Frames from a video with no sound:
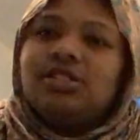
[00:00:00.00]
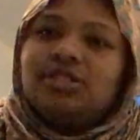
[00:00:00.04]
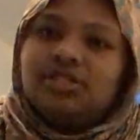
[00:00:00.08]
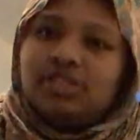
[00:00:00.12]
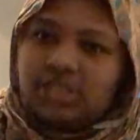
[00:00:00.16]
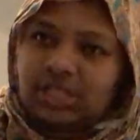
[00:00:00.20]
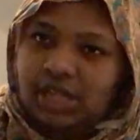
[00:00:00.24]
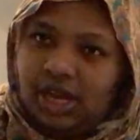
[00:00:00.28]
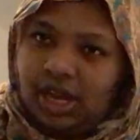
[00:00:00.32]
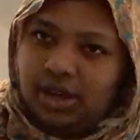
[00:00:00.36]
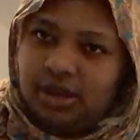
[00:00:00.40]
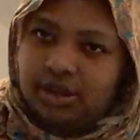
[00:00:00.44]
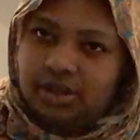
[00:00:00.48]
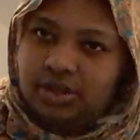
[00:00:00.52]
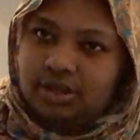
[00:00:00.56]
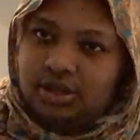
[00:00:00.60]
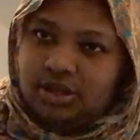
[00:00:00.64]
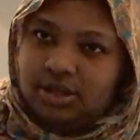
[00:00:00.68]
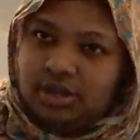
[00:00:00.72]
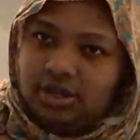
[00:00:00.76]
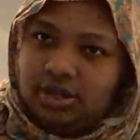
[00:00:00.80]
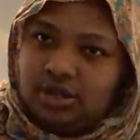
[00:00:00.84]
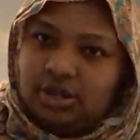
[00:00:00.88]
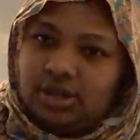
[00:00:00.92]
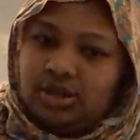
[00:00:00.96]
your child,
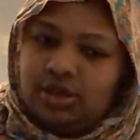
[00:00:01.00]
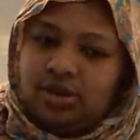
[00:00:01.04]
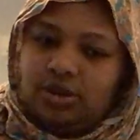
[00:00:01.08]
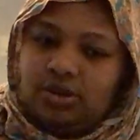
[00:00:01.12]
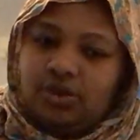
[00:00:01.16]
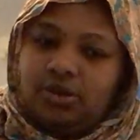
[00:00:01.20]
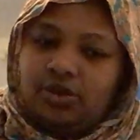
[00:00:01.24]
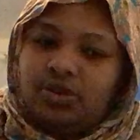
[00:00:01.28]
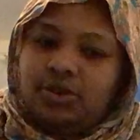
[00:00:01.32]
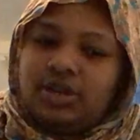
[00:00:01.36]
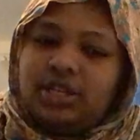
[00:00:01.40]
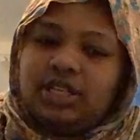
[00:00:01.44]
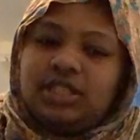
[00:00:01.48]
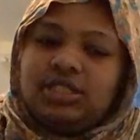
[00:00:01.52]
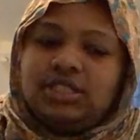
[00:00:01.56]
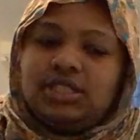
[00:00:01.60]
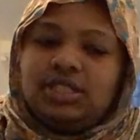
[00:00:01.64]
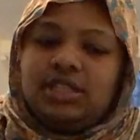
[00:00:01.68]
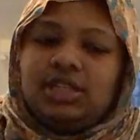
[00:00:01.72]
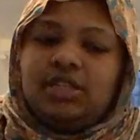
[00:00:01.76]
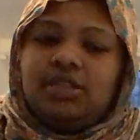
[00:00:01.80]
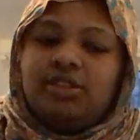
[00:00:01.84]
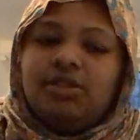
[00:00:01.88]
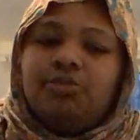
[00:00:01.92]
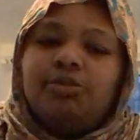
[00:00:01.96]
or
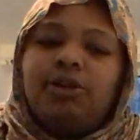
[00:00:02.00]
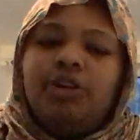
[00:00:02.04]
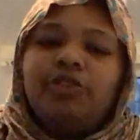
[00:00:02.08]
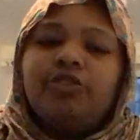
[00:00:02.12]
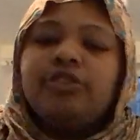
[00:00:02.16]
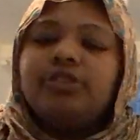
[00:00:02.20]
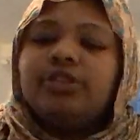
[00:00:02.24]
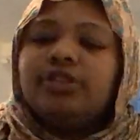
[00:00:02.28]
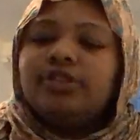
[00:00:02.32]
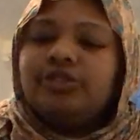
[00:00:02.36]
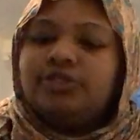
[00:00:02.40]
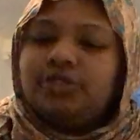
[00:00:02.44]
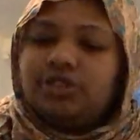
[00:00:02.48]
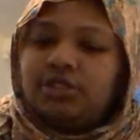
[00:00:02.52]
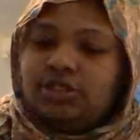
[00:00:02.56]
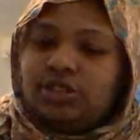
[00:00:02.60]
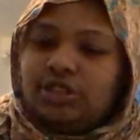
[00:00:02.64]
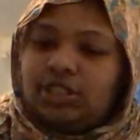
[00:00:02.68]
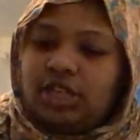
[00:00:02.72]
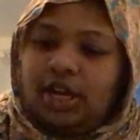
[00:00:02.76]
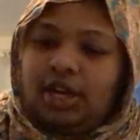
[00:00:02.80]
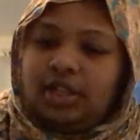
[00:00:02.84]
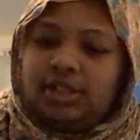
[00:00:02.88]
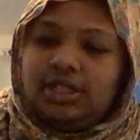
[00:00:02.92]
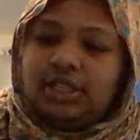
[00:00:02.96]
into the mother of your
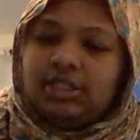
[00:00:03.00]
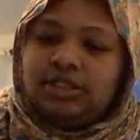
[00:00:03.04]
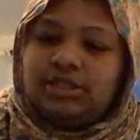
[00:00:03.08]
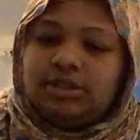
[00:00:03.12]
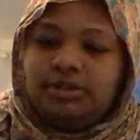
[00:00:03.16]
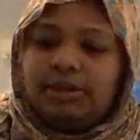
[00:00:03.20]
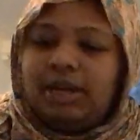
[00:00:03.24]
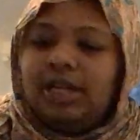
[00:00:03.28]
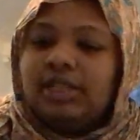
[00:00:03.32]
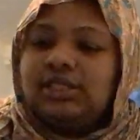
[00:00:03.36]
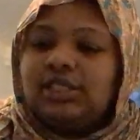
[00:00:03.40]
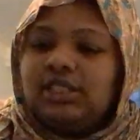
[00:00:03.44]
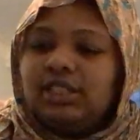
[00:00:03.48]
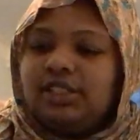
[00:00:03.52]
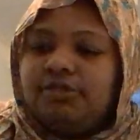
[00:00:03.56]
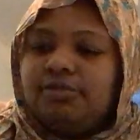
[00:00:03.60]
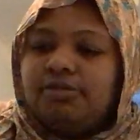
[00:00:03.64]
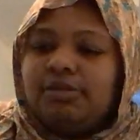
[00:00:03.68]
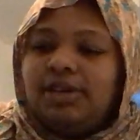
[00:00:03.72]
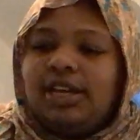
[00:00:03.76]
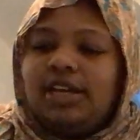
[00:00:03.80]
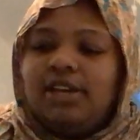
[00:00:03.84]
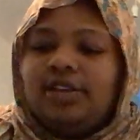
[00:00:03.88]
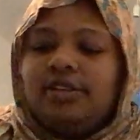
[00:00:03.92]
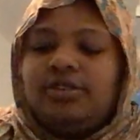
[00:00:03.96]
child that's about to give
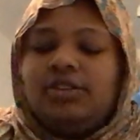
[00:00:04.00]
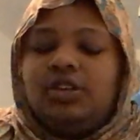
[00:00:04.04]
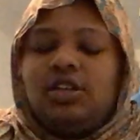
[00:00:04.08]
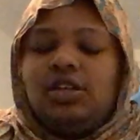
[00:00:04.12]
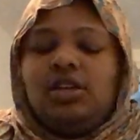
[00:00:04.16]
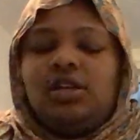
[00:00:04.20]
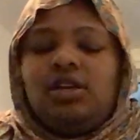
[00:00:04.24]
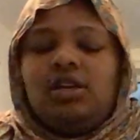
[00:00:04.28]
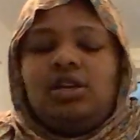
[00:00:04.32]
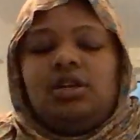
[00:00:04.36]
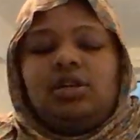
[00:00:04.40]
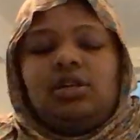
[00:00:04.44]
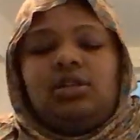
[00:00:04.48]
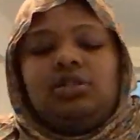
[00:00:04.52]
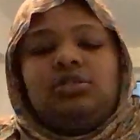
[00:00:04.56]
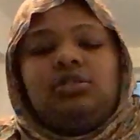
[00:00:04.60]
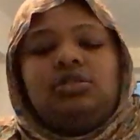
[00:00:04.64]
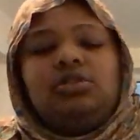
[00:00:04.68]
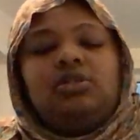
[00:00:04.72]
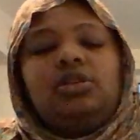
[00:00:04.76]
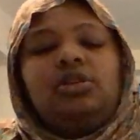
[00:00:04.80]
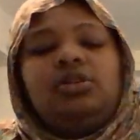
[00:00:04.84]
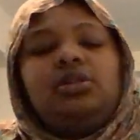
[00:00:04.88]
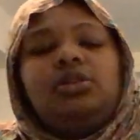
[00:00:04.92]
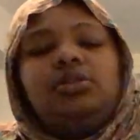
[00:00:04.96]
birth?
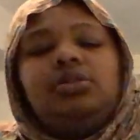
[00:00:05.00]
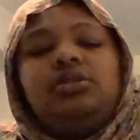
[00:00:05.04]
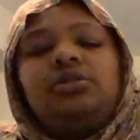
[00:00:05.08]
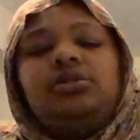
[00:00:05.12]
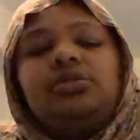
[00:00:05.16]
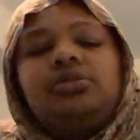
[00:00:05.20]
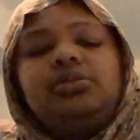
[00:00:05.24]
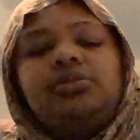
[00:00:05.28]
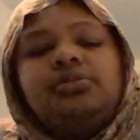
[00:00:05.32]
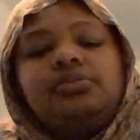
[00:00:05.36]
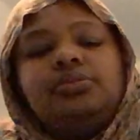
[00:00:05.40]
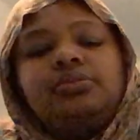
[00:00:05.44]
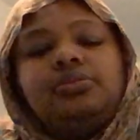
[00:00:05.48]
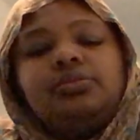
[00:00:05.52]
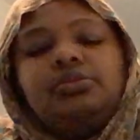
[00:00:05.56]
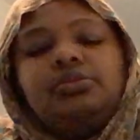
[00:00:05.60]
So